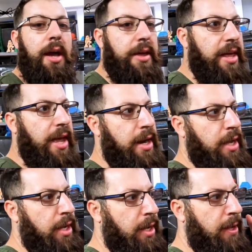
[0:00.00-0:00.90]
And
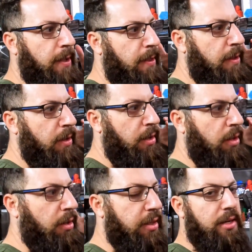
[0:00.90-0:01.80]
then
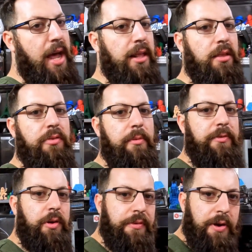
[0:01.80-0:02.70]
let's attack this from
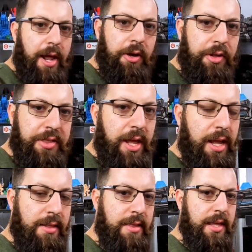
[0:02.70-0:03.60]
a few different angles
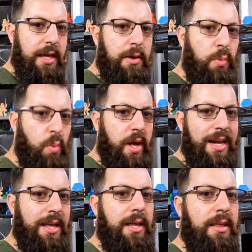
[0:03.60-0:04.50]
and see
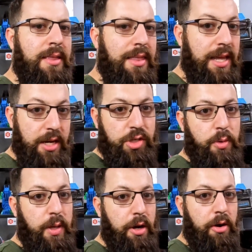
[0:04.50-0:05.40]
what is the
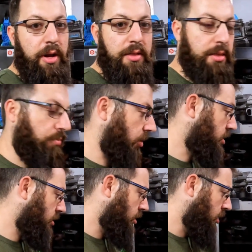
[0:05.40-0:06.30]
issue here. Is it the
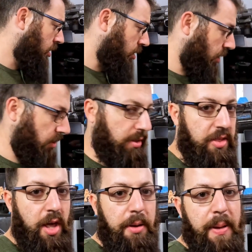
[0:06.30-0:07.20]
printer? Is it the
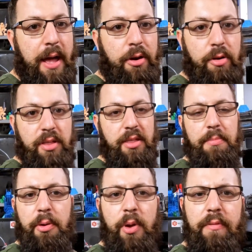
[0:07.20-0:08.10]
Sonic Pad? Or is it
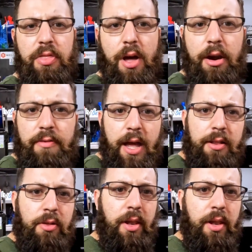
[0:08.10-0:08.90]
something we haven't thought of yet?